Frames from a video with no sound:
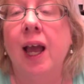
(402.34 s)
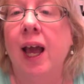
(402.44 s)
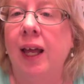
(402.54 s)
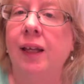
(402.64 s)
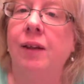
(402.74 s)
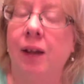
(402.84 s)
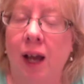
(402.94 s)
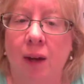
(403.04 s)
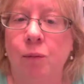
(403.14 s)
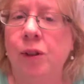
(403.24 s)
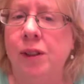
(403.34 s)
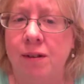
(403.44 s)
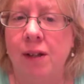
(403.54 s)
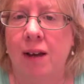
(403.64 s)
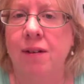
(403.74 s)
And we'll
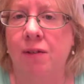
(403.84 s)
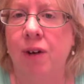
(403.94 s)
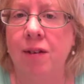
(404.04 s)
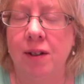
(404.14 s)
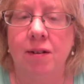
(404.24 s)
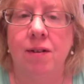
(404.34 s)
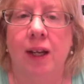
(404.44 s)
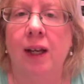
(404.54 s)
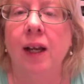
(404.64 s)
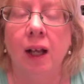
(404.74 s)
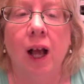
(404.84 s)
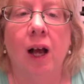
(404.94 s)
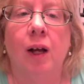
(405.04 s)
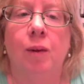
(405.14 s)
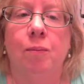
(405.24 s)
discuss in residency
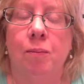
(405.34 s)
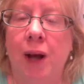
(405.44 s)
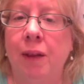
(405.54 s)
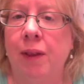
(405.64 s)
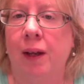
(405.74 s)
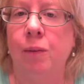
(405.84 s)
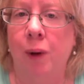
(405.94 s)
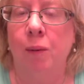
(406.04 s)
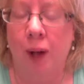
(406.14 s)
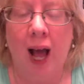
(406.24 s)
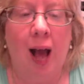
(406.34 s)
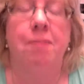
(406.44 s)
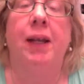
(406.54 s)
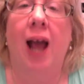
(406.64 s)
what will happen